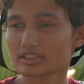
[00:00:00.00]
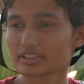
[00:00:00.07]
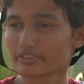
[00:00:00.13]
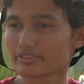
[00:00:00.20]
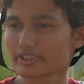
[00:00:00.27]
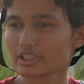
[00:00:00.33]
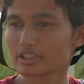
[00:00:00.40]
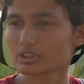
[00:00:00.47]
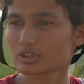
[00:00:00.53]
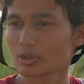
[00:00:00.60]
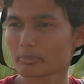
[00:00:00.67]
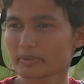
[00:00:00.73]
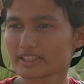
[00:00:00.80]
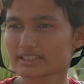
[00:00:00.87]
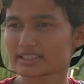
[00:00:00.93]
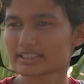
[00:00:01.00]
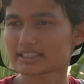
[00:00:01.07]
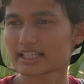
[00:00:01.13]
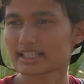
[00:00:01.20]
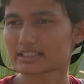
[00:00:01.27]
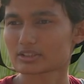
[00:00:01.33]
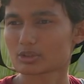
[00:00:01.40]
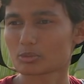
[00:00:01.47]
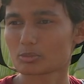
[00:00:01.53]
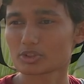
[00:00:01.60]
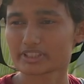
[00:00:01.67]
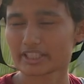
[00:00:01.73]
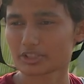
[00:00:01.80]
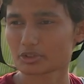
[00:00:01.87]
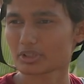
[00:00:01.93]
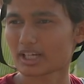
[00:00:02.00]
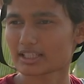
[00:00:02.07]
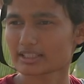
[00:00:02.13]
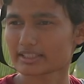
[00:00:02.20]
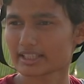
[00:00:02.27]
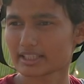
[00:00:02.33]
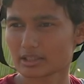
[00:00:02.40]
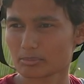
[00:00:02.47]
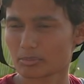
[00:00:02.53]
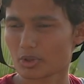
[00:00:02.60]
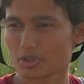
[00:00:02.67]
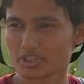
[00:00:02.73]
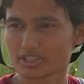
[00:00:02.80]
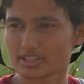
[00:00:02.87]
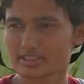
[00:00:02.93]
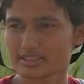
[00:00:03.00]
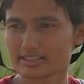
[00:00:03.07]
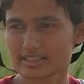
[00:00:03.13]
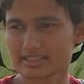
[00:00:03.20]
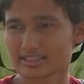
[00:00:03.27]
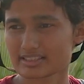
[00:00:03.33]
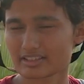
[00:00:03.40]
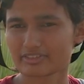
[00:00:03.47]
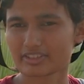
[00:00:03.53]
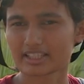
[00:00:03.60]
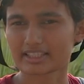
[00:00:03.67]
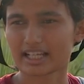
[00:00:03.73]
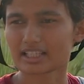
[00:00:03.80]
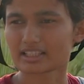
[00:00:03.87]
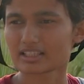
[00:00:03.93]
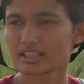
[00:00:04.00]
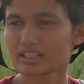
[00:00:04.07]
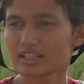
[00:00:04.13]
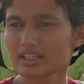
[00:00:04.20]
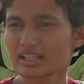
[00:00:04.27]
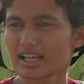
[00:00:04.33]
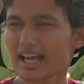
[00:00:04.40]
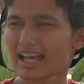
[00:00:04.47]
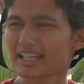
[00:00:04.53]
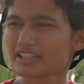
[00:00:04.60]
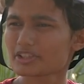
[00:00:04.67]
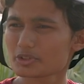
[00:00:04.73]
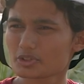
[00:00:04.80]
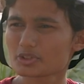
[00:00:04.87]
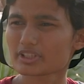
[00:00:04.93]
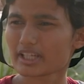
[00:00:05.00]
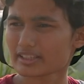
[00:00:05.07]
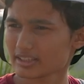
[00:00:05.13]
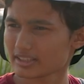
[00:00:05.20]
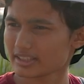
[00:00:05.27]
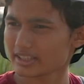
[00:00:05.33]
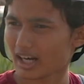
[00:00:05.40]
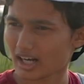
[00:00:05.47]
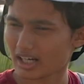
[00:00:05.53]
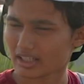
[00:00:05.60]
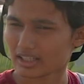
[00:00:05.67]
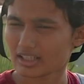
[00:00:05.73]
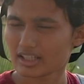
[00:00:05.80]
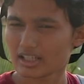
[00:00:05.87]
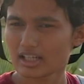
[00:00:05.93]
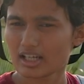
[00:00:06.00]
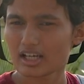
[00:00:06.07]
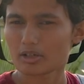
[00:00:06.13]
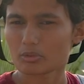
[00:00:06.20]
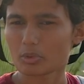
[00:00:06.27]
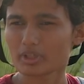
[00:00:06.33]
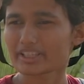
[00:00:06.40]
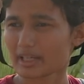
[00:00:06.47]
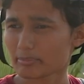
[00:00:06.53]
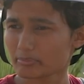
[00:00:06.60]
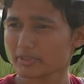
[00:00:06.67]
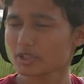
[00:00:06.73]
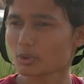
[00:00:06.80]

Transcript: on difficult topics such as homosexuality and abortions and stuff like that. And it used to get really hard. What kept me